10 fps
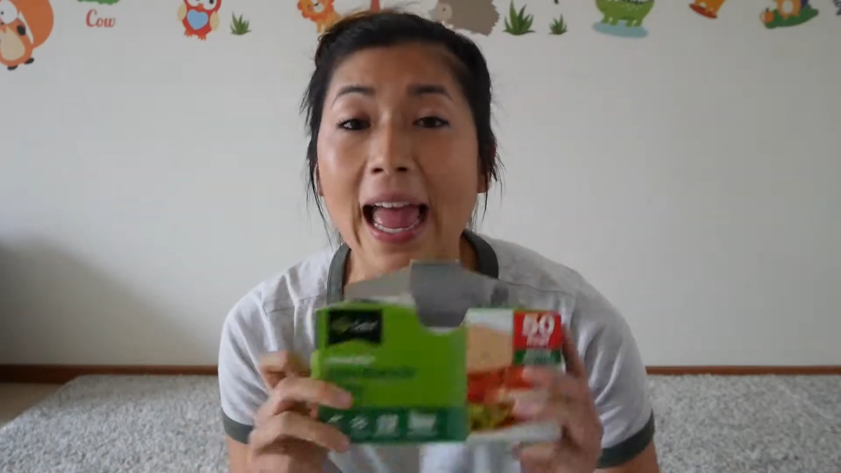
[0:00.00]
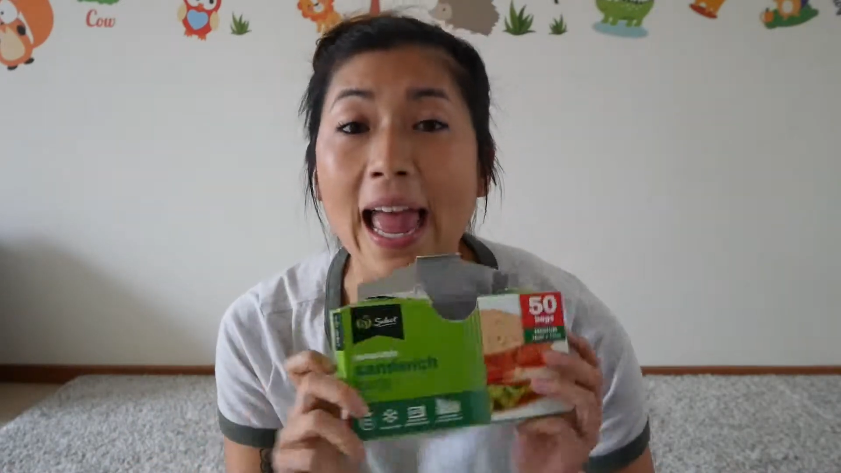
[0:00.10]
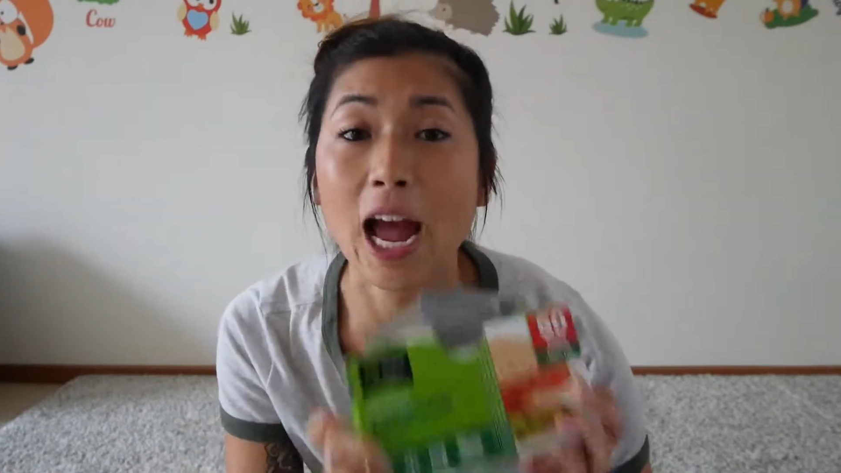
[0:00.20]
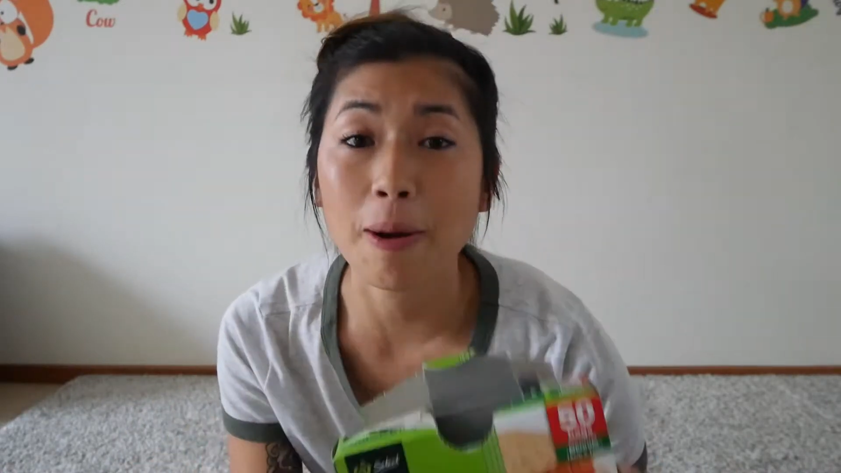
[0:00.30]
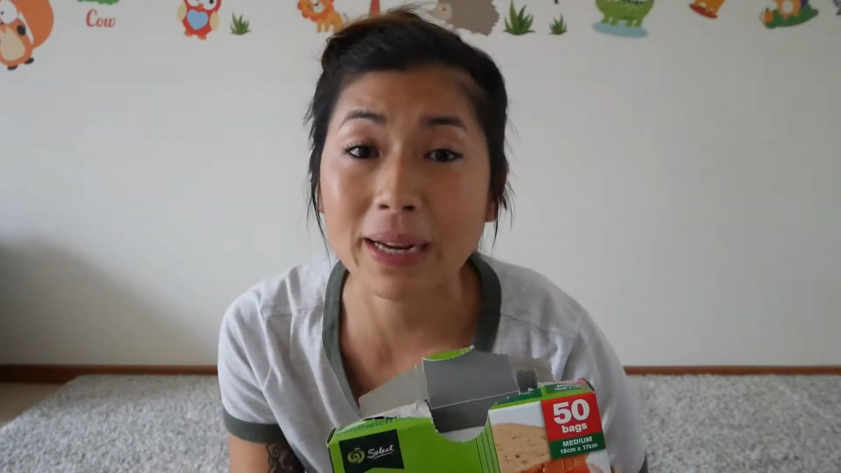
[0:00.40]

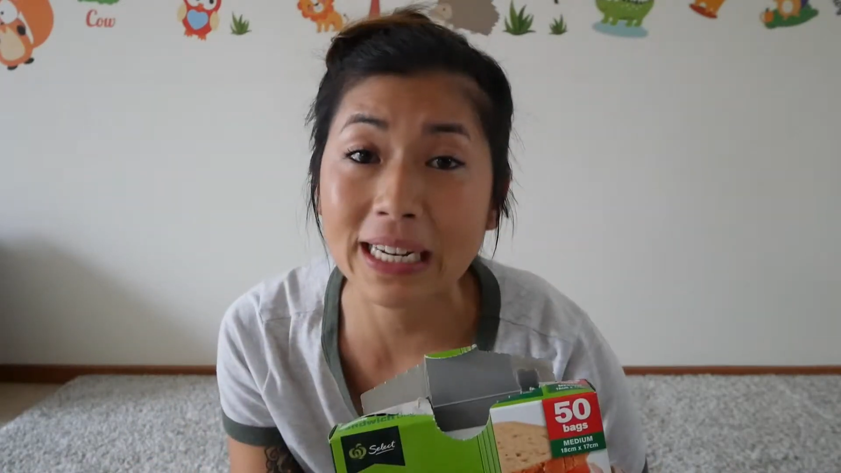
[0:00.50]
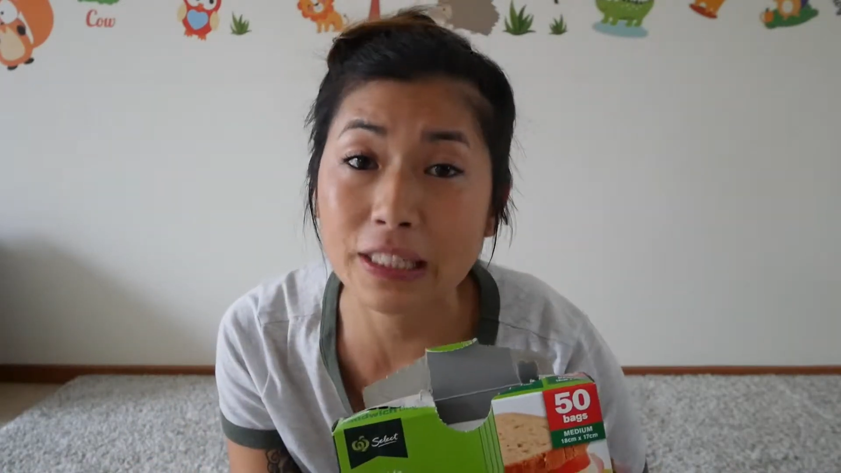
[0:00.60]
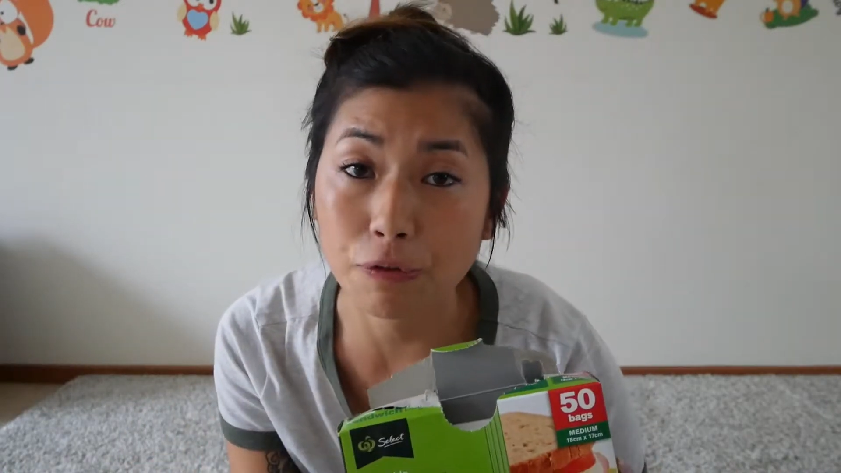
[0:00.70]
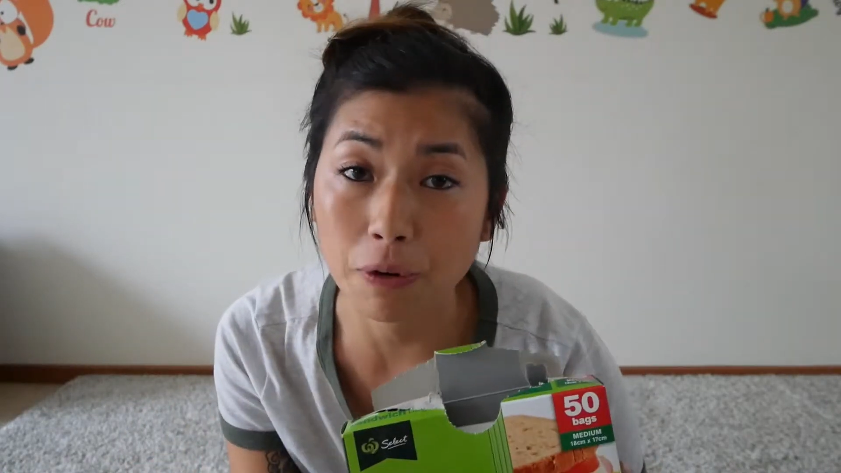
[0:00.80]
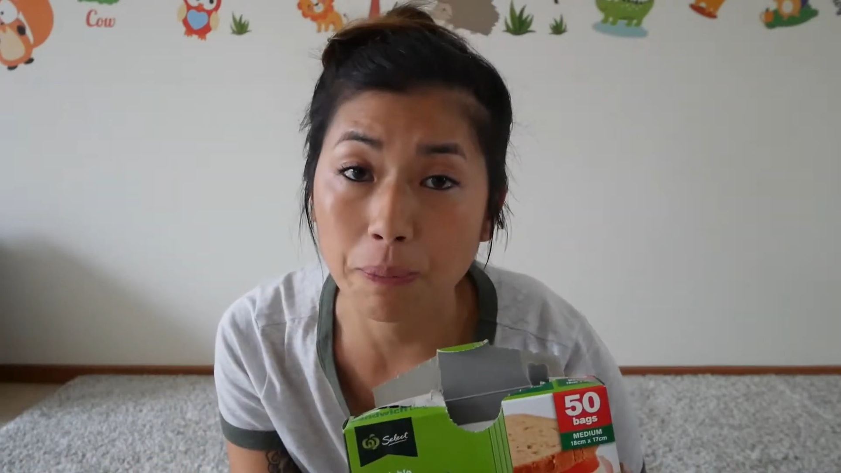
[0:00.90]
how many
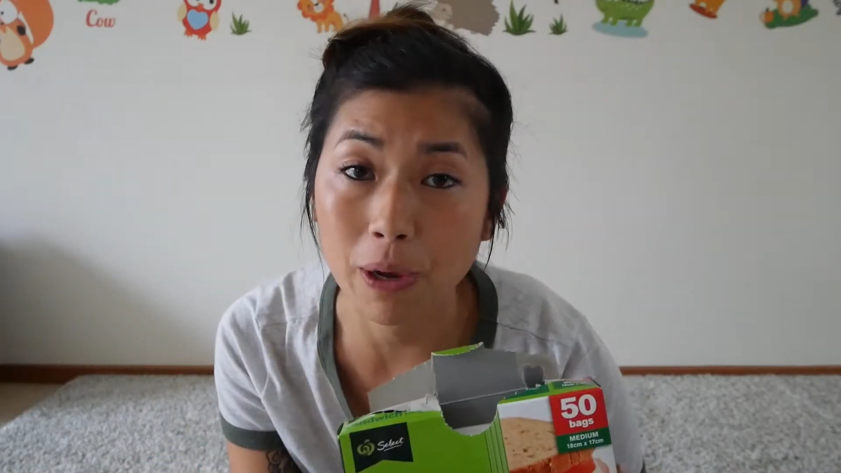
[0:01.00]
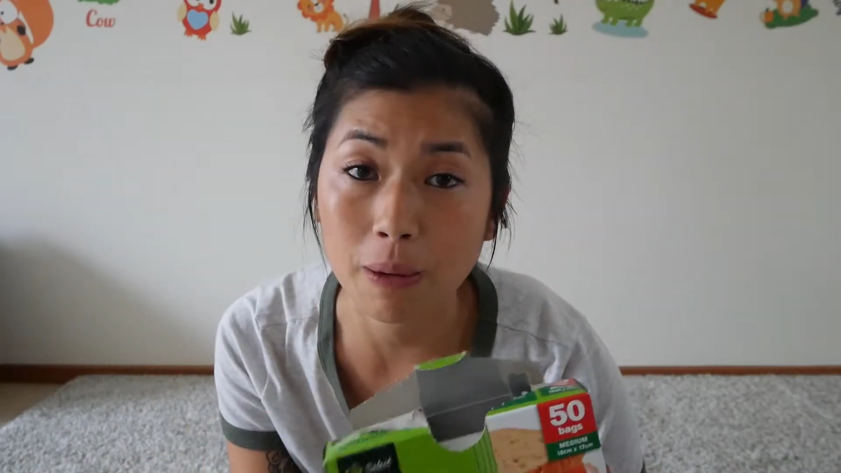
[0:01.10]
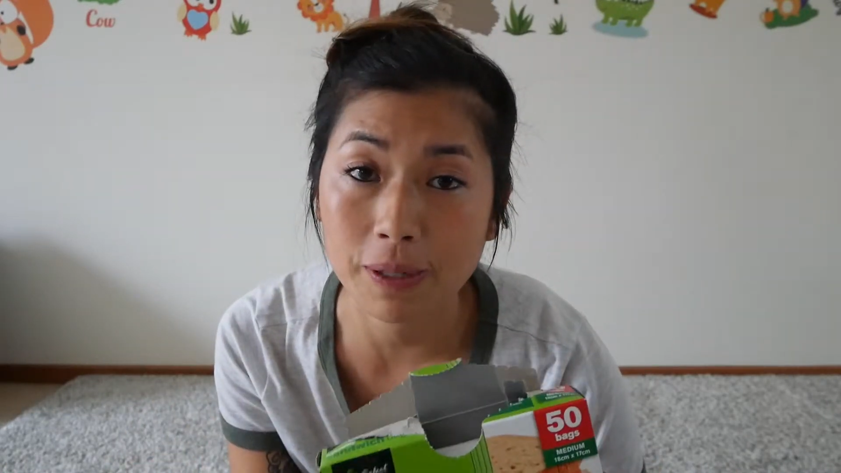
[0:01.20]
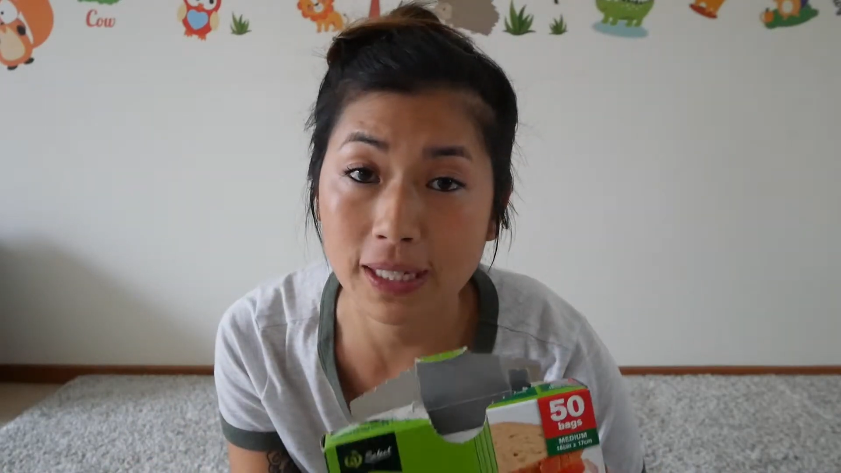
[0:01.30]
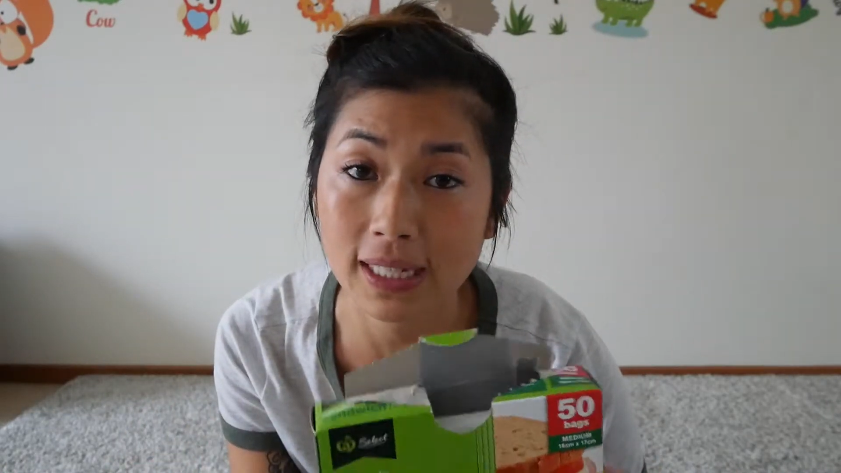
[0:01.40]
different
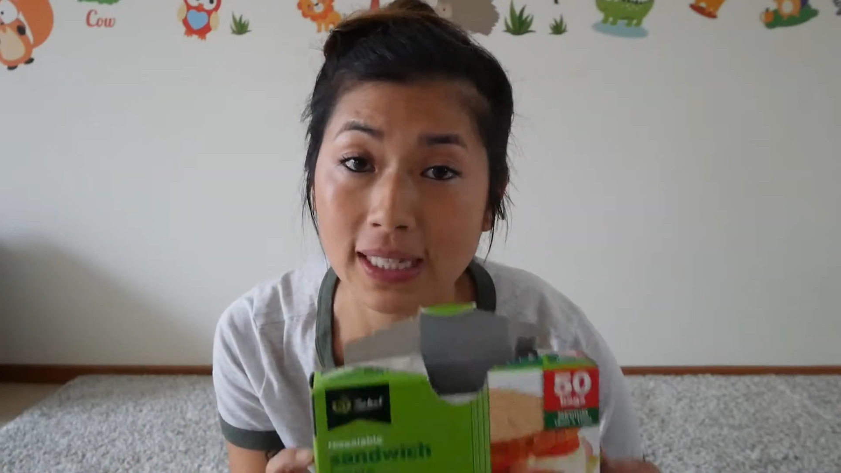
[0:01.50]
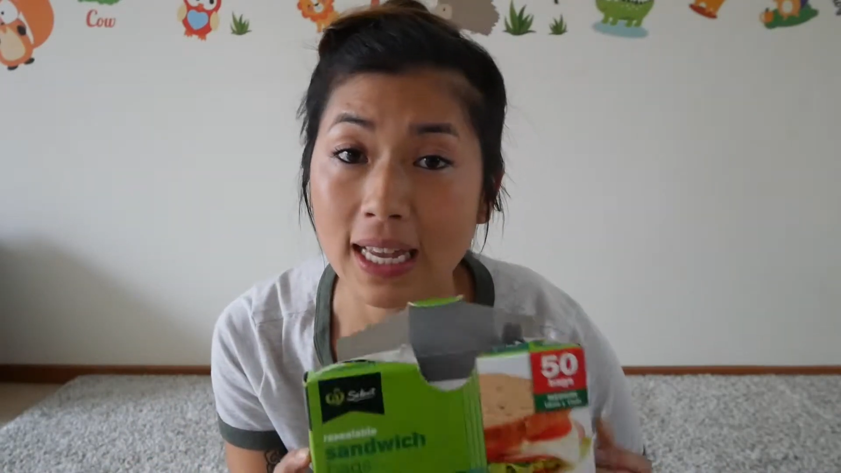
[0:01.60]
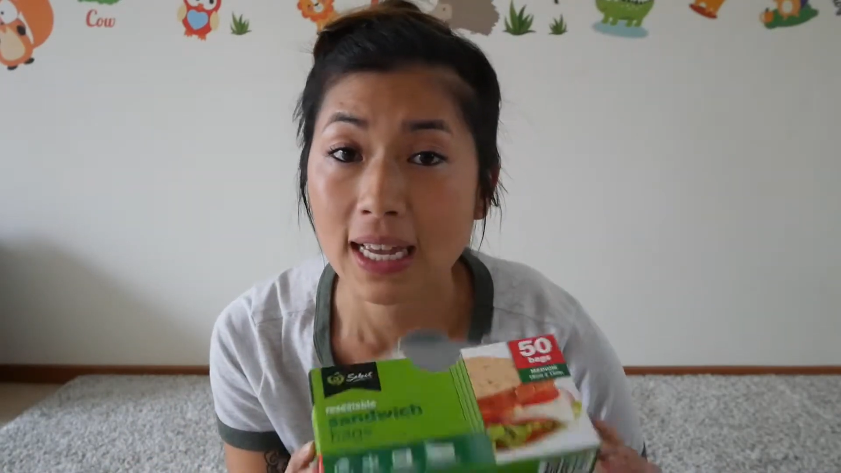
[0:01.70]
purposes